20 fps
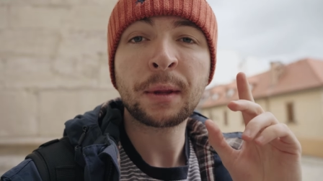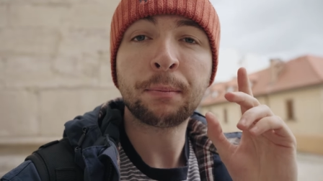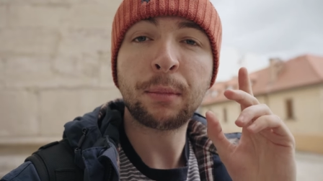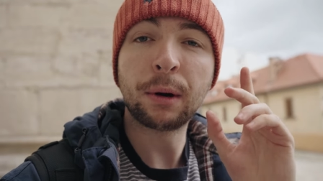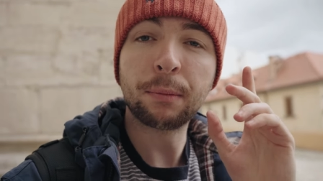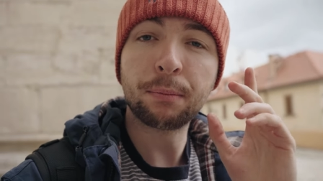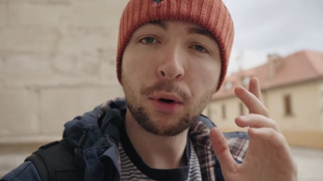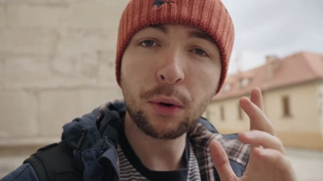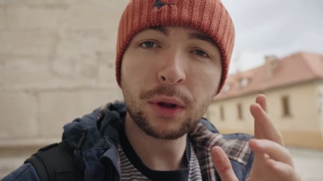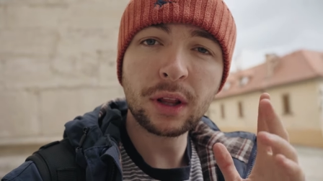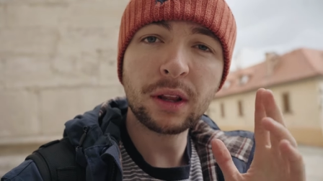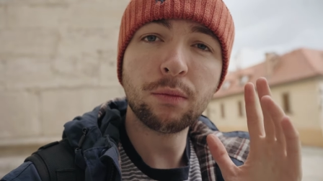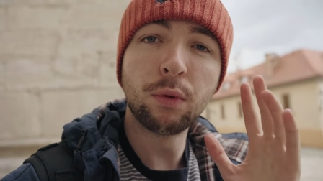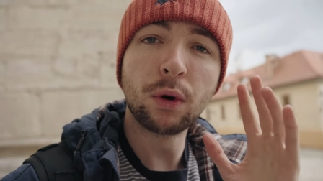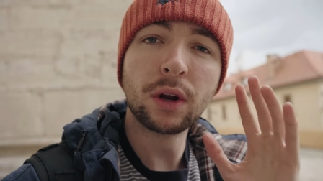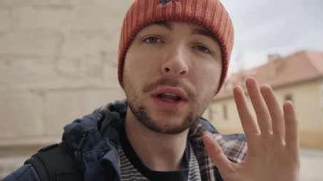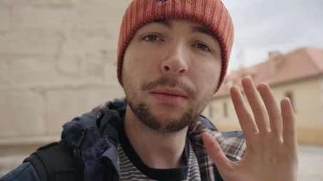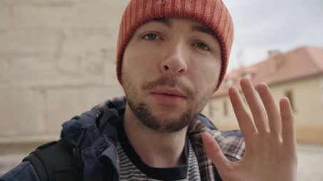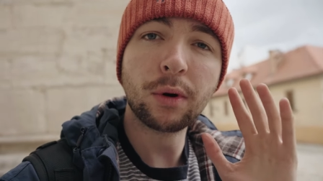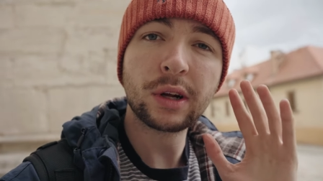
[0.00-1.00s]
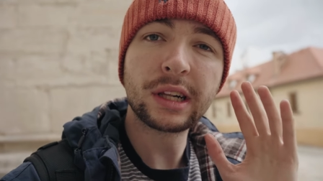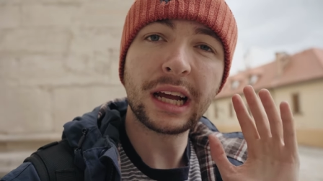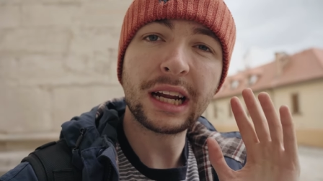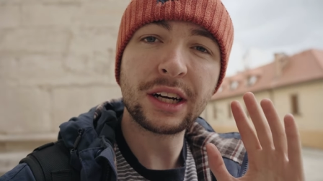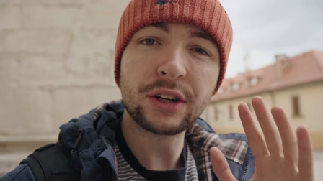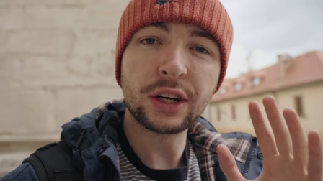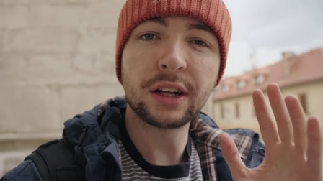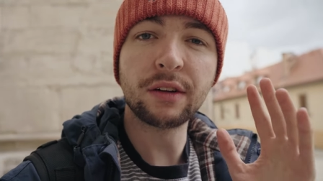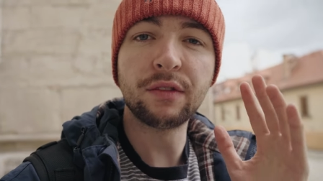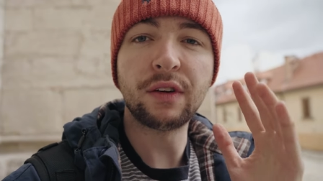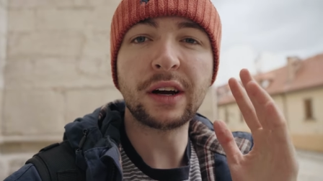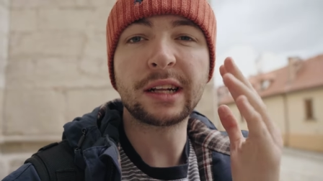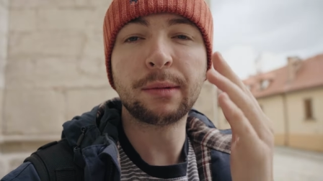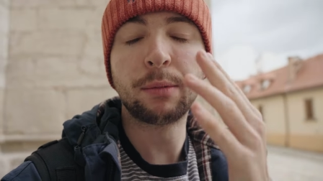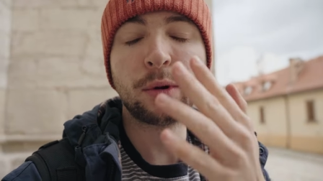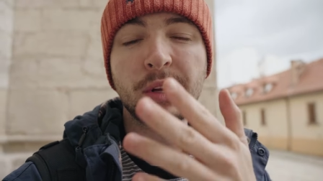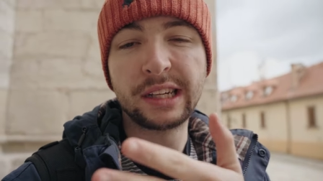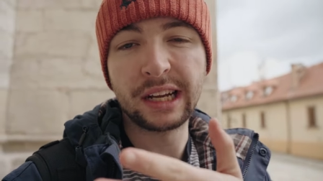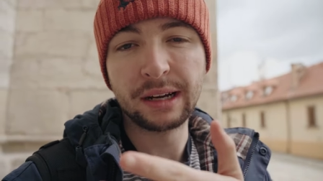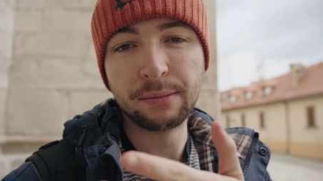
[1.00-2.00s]
But probably the, one of the most interesting facts
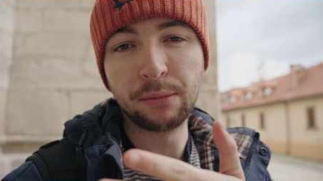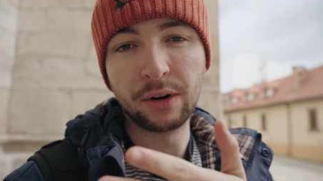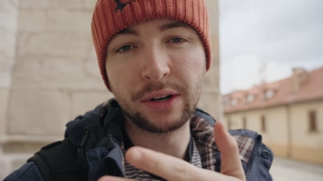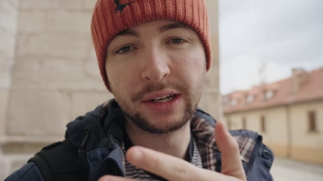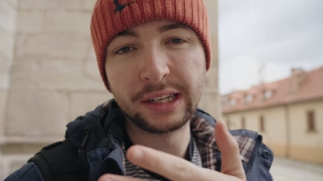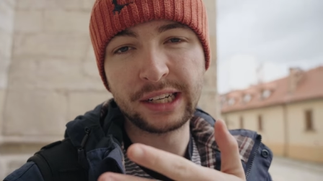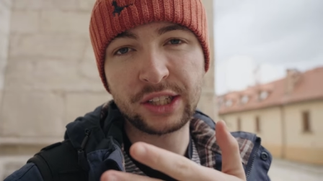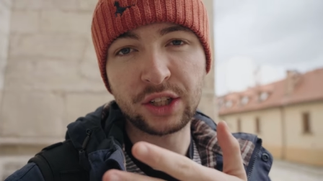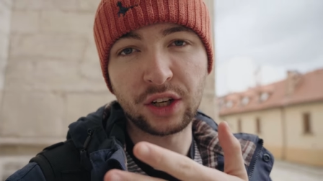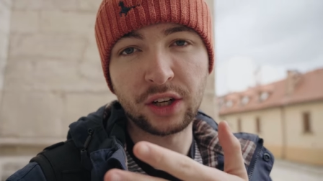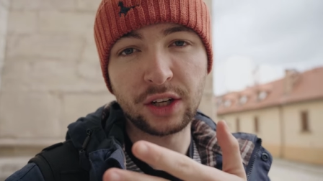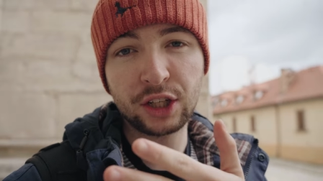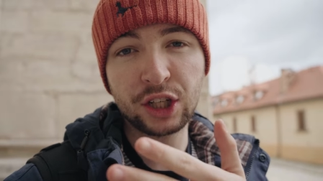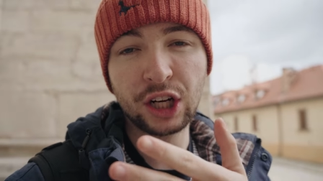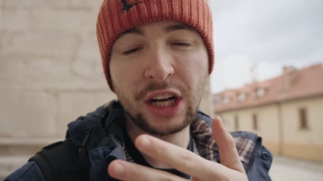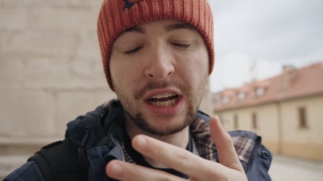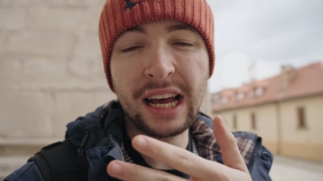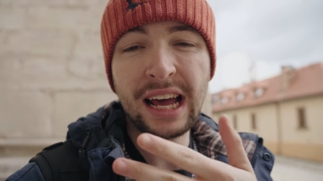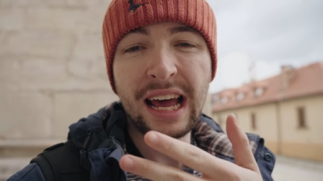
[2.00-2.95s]
about Saint Martin's Church,